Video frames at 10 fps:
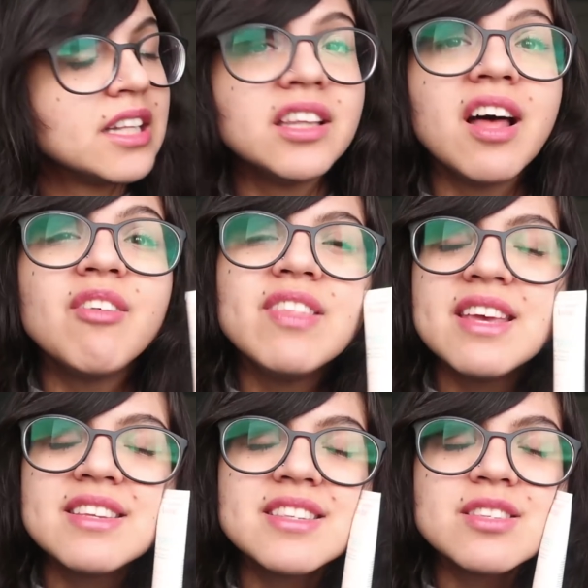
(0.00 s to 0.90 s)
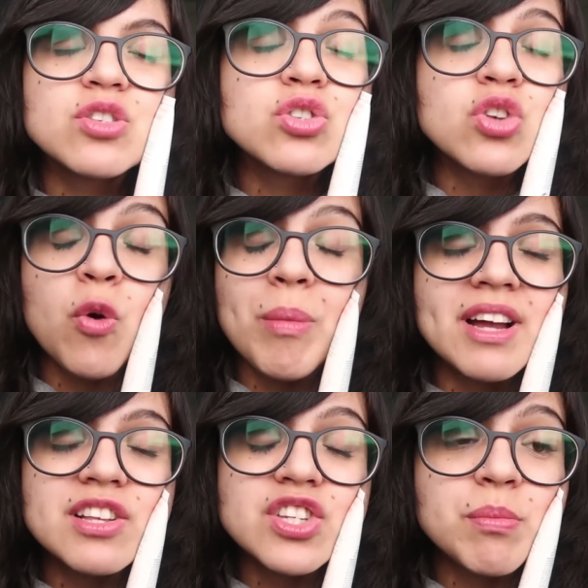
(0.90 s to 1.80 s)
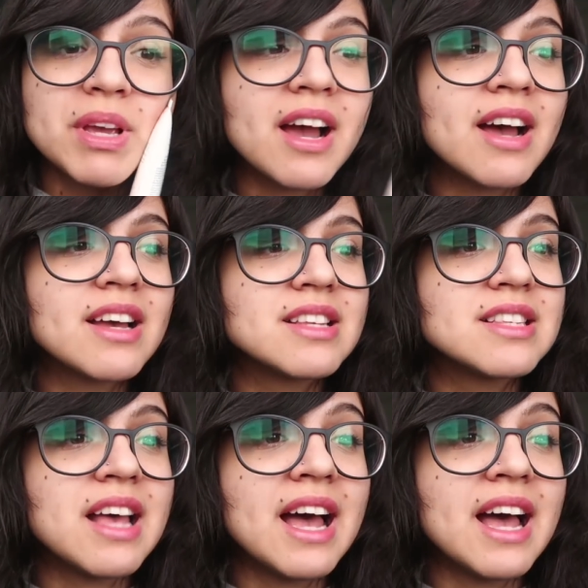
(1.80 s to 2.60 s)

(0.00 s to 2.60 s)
love this so much because